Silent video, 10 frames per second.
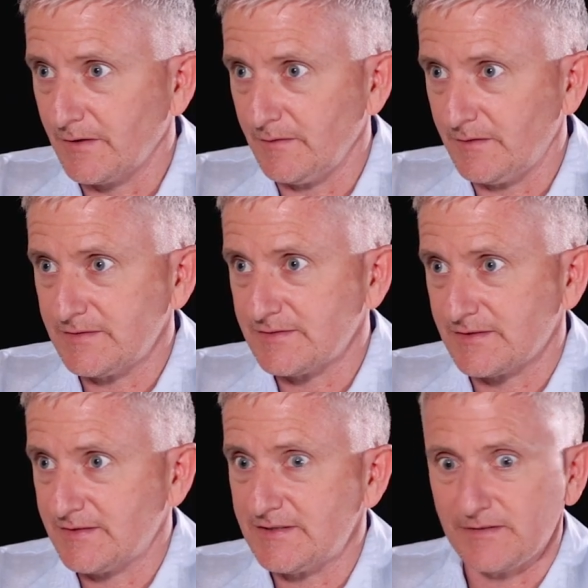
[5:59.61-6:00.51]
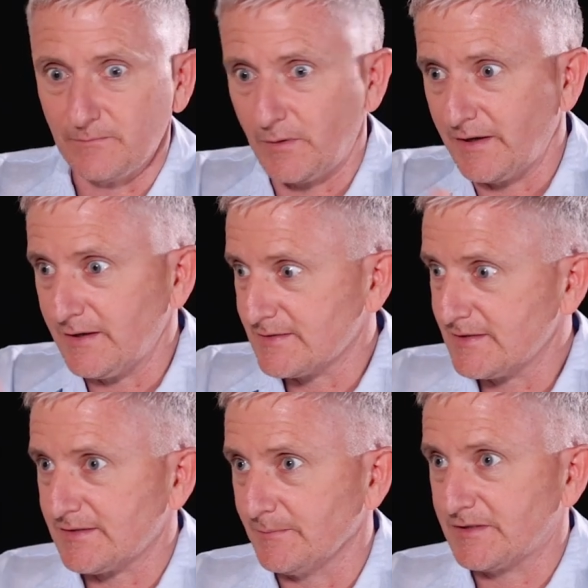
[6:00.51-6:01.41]
This is a system. We're in a
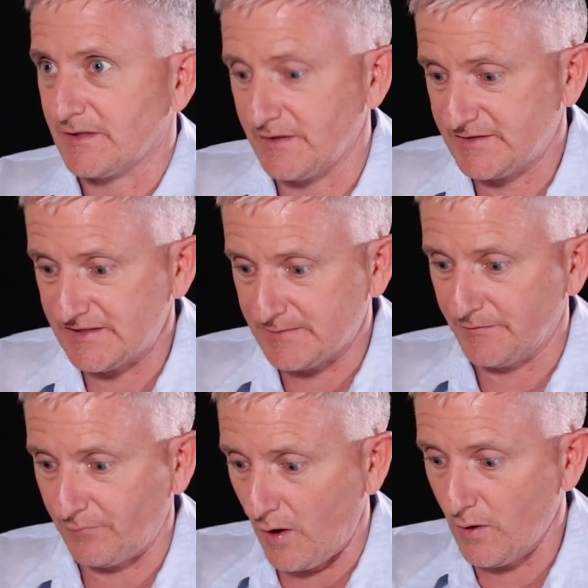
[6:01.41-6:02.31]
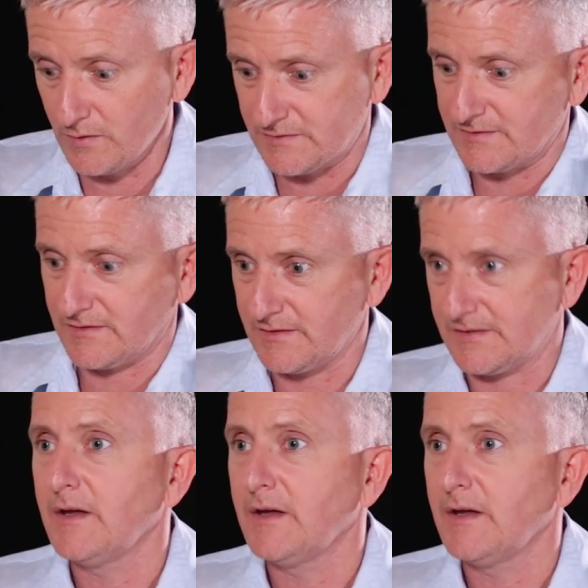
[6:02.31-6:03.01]
system. Well, it's got a system of roads. Yes.